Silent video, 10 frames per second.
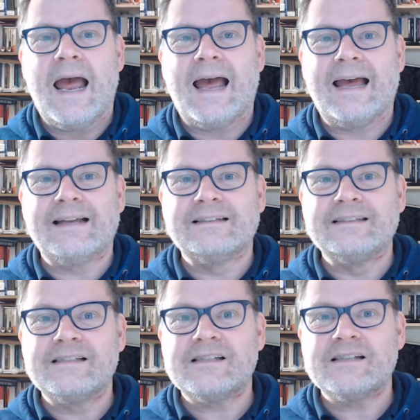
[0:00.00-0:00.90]

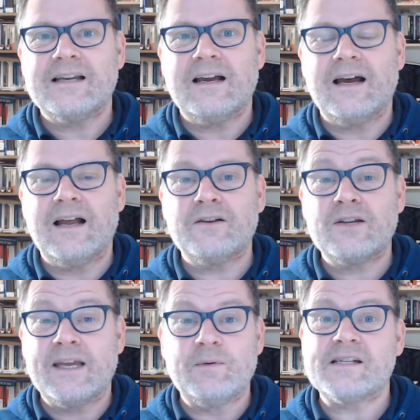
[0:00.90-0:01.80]
and
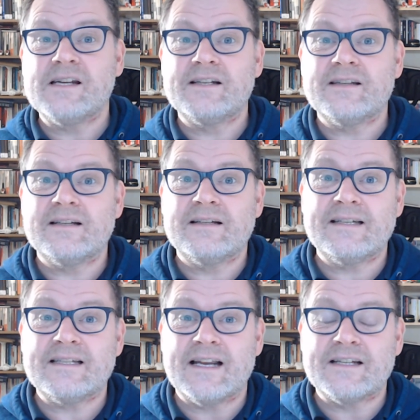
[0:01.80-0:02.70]
keep listening to the
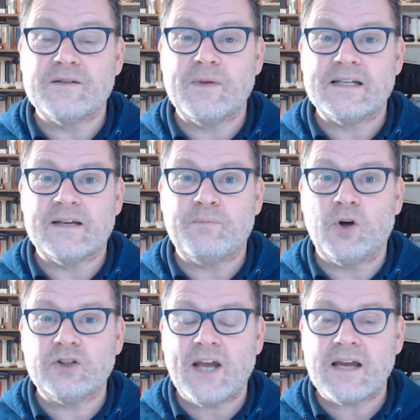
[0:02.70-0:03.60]
Decentered Media
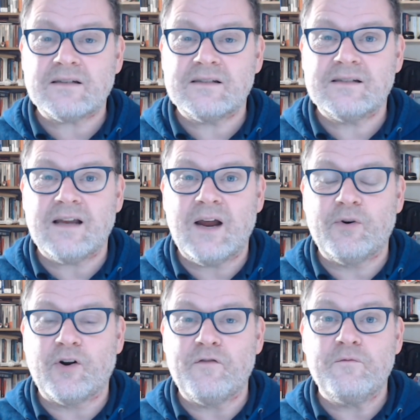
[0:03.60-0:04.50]
podcasts.
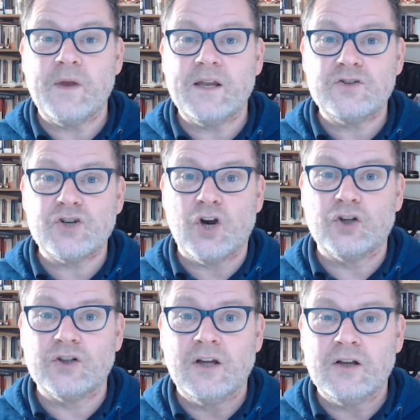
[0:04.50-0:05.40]
We've got me and
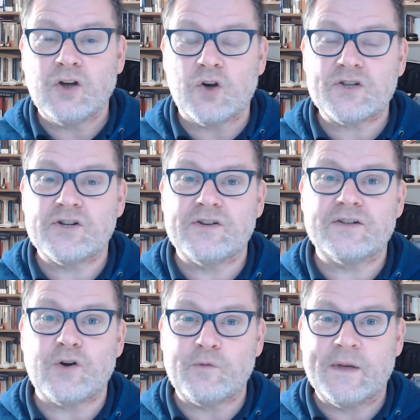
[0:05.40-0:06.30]
John Costa at the
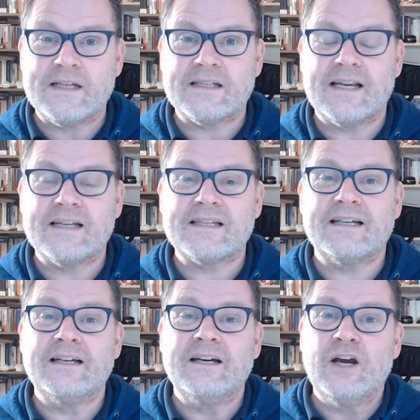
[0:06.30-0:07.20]
Doc Media Centre.